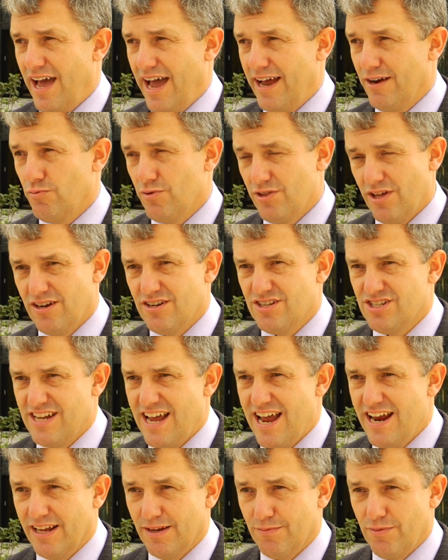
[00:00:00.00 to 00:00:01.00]
and with
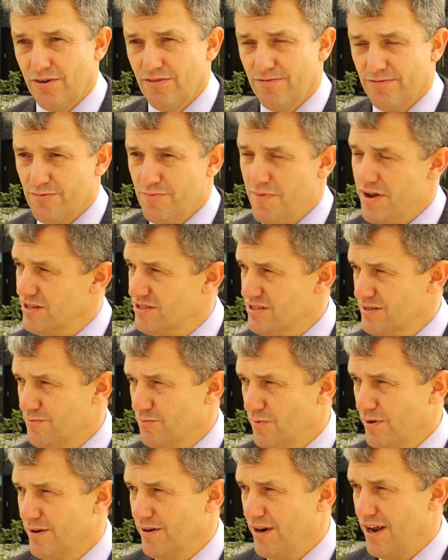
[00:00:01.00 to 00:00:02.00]
understanding, both from us
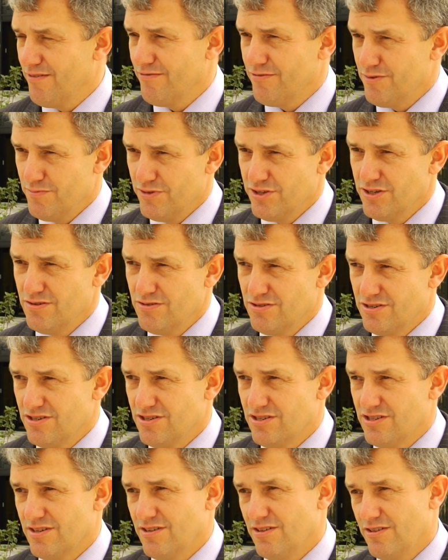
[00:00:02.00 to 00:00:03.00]
and, and, and from the
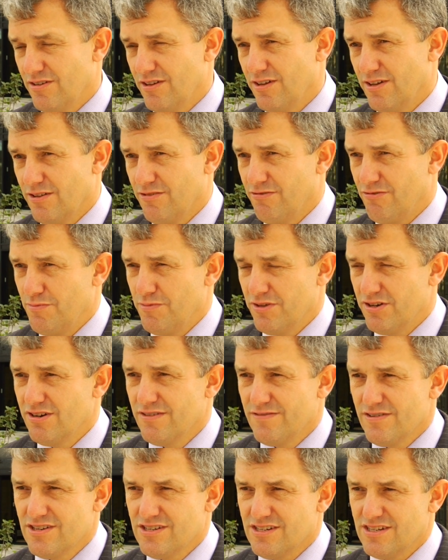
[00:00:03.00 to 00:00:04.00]
users uh, from the
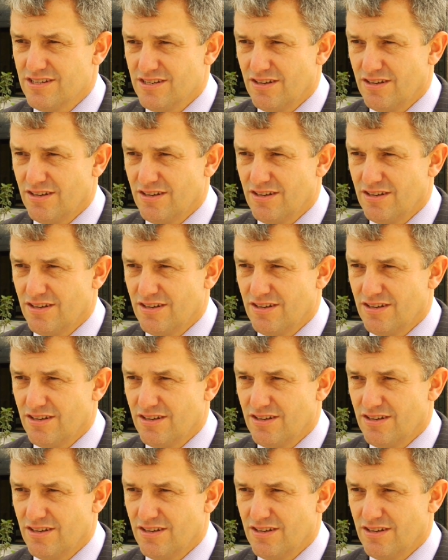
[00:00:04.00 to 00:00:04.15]
university.